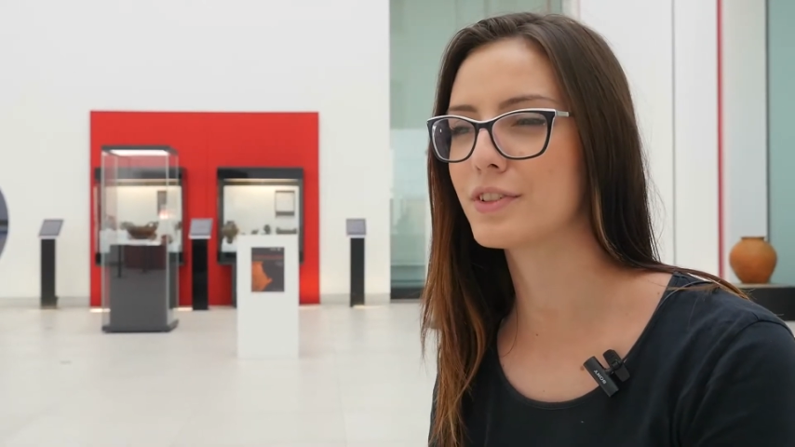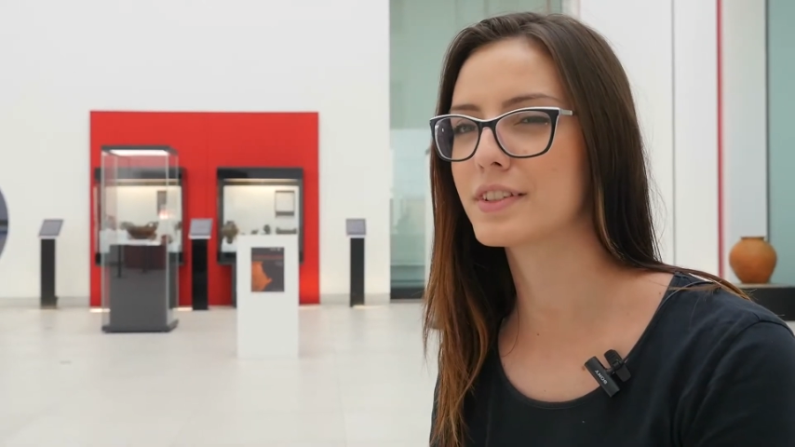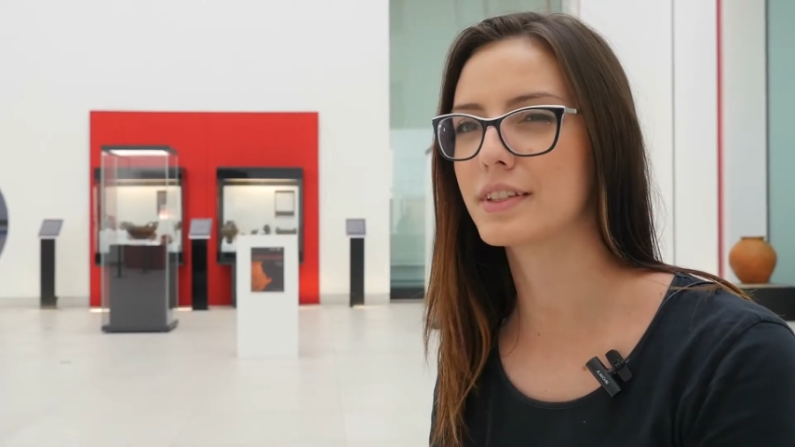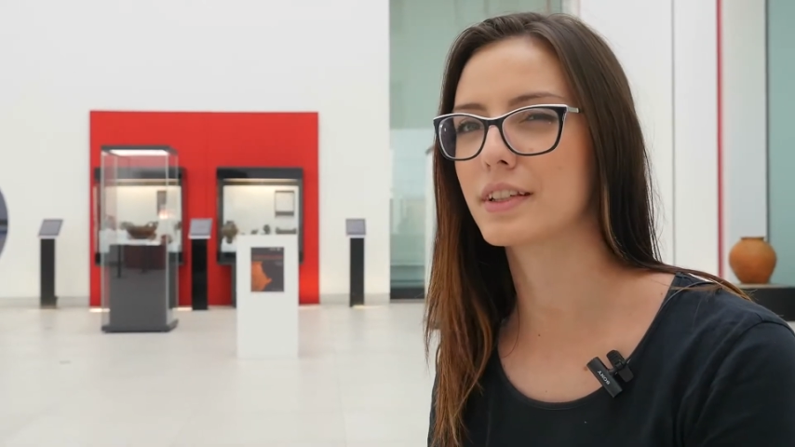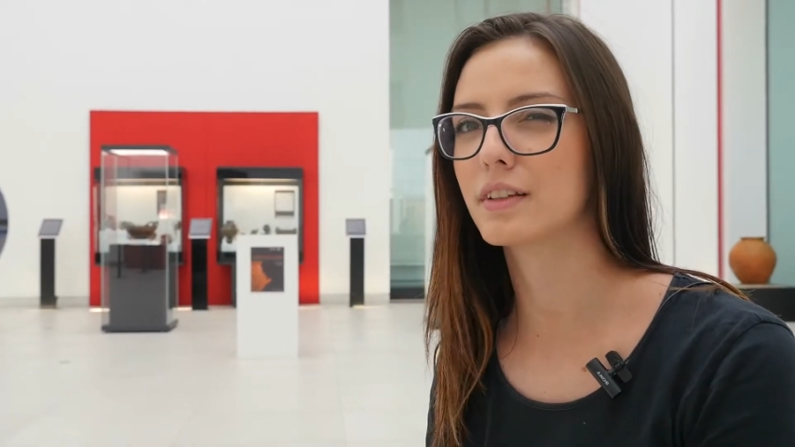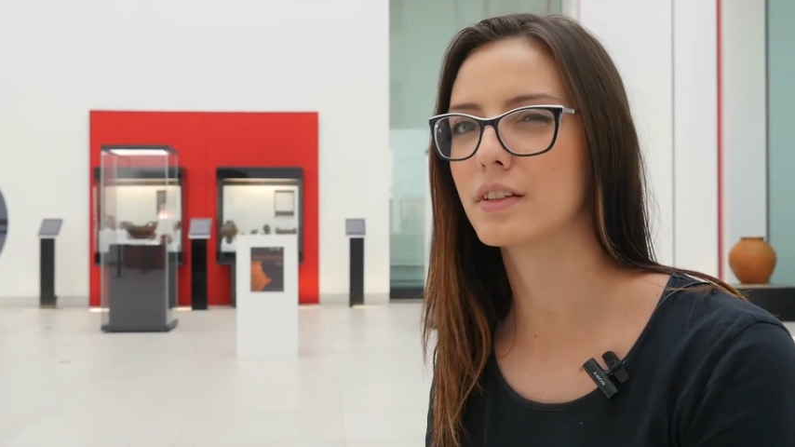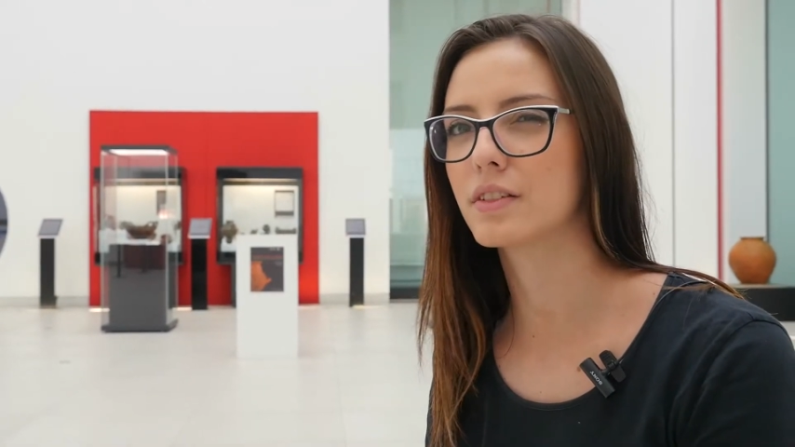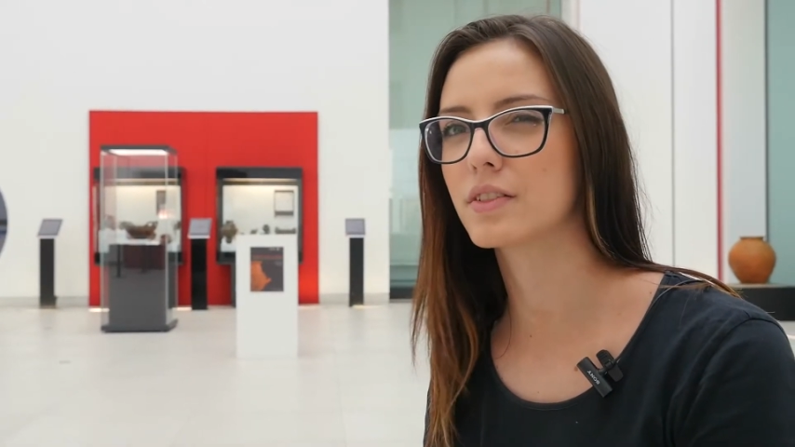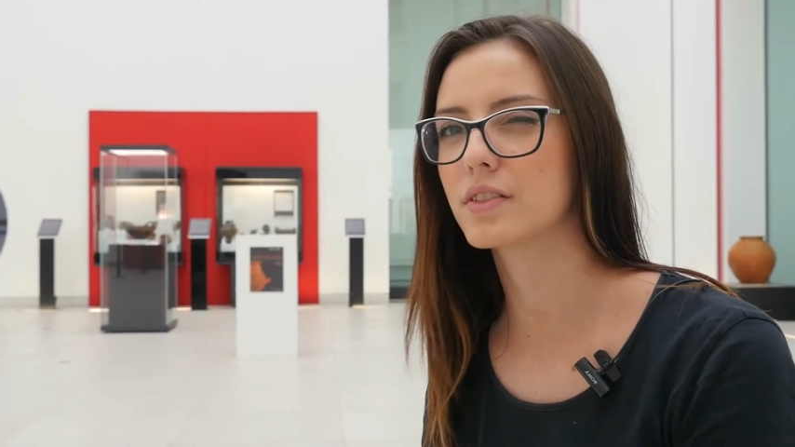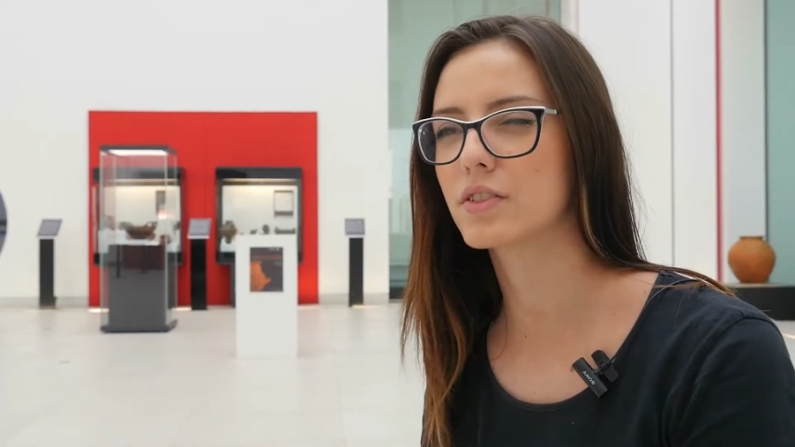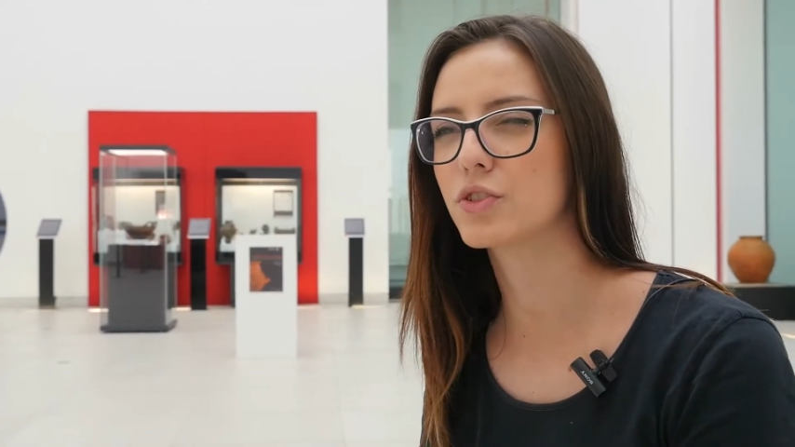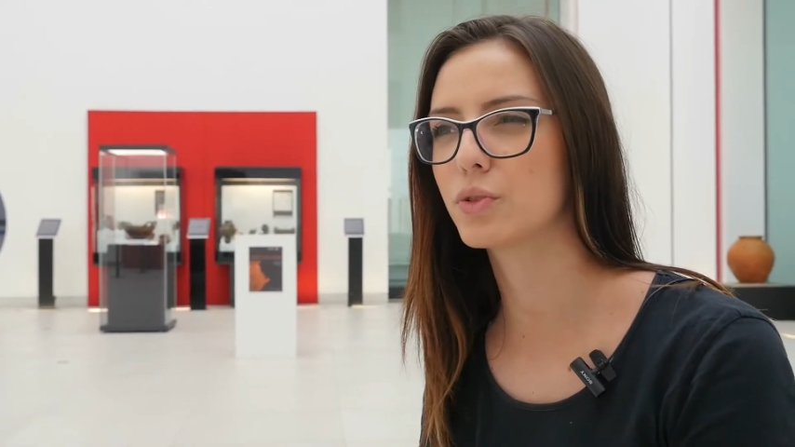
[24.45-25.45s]

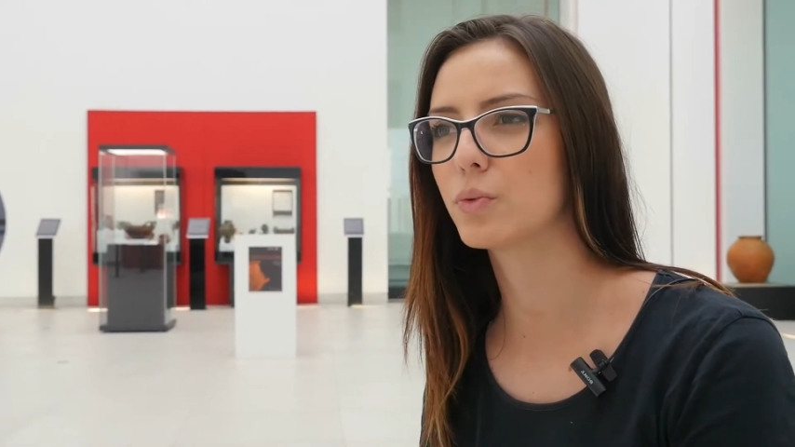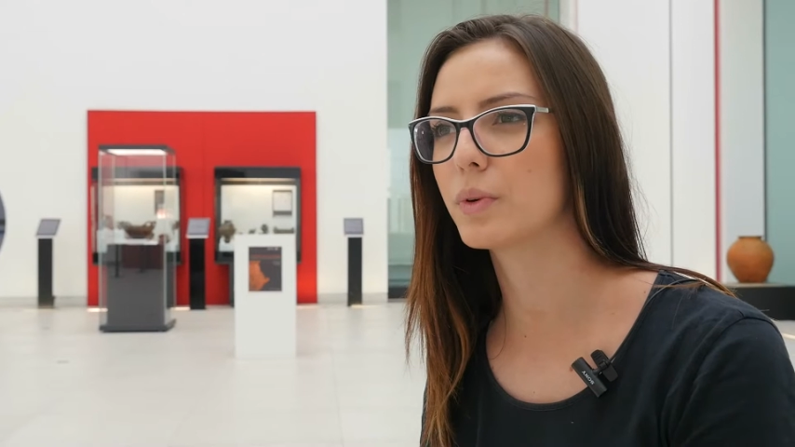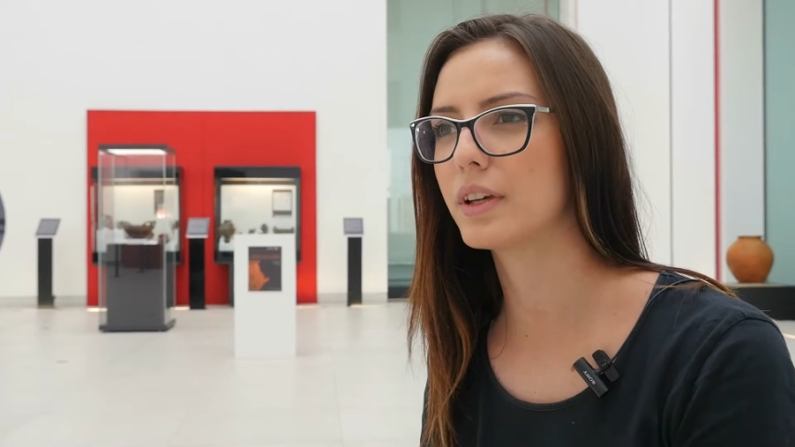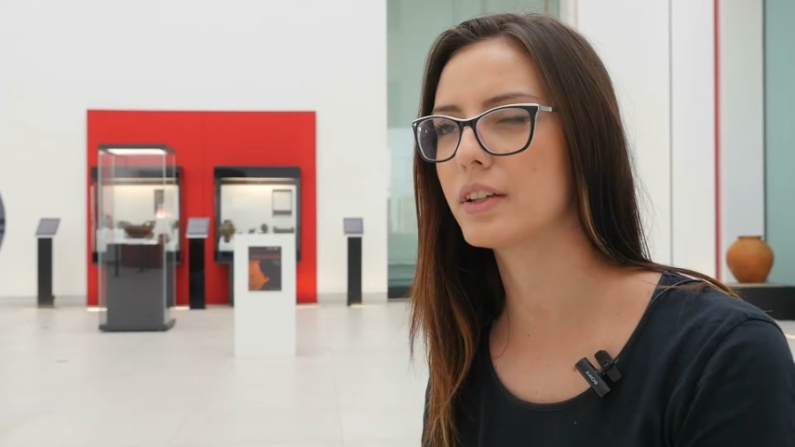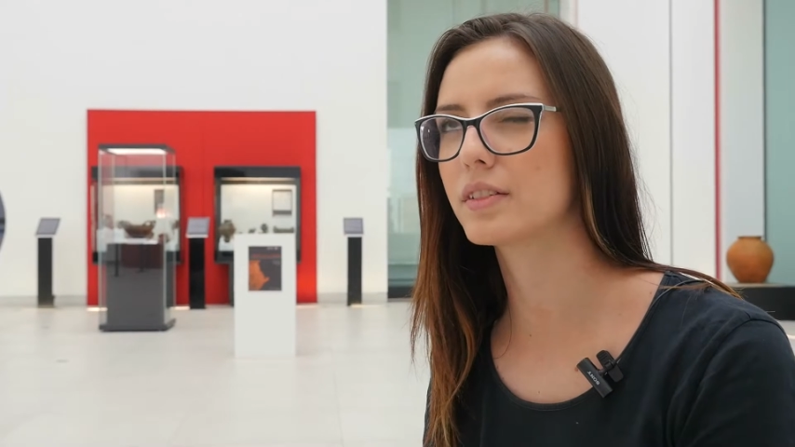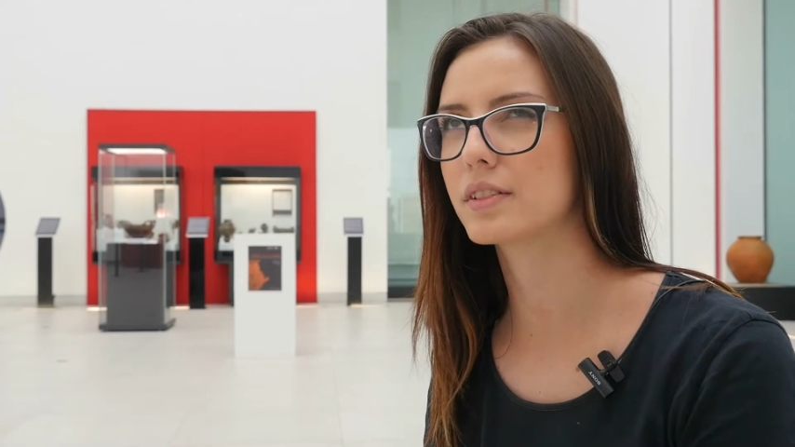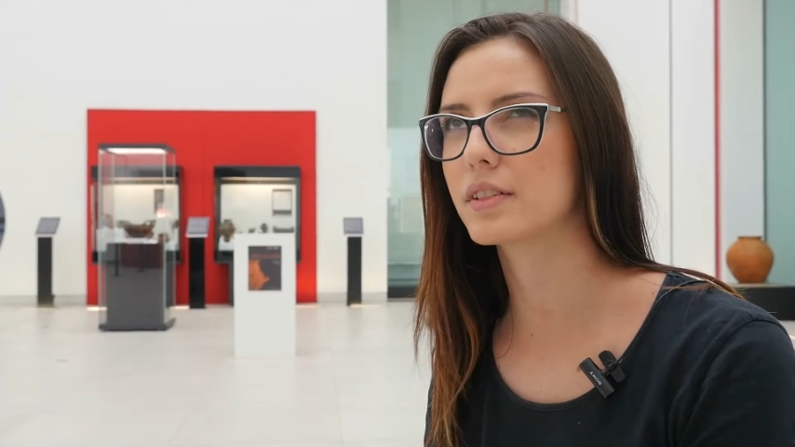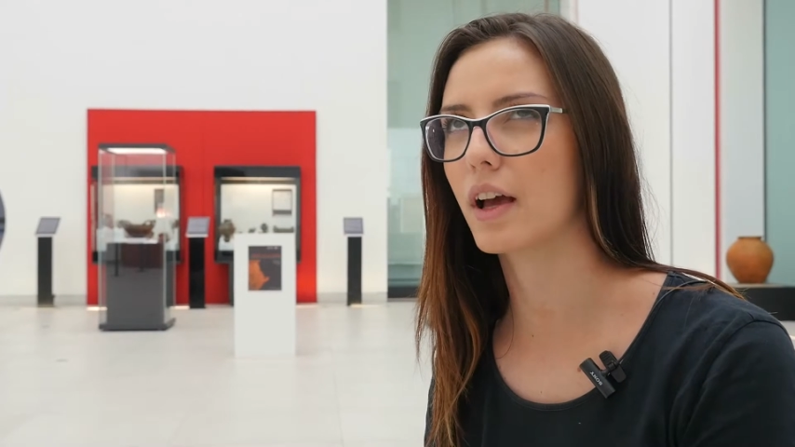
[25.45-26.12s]
since 2 weeks,